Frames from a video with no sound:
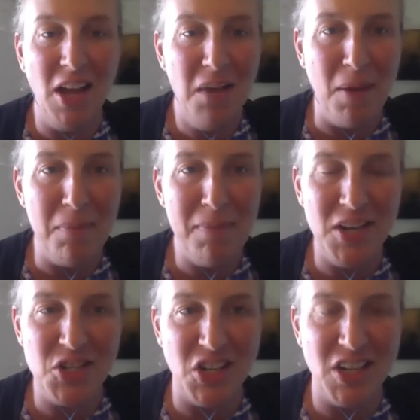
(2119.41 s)
about
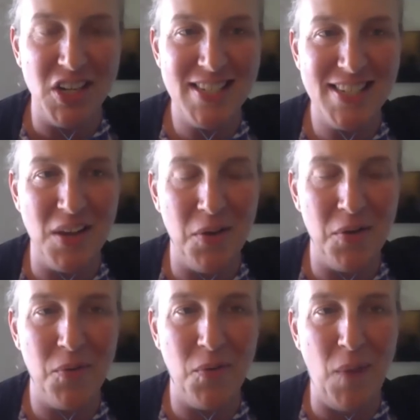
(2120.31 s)
managers,
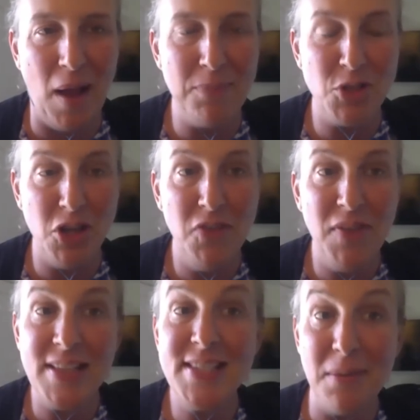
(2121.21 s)
I'm sure you've
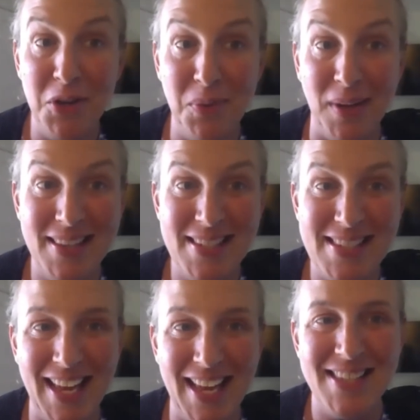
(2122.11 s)
had some good ones
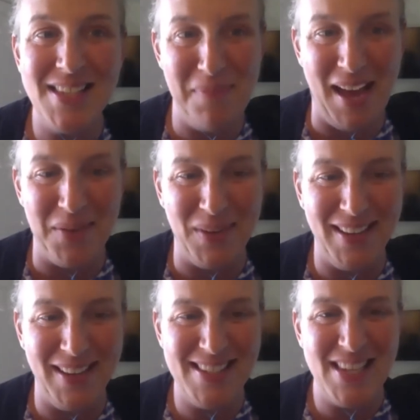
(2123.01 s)
and some bad
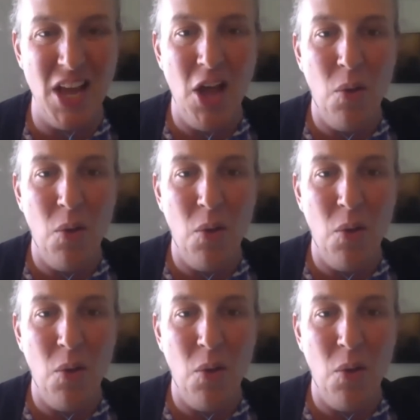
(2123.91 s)
ones.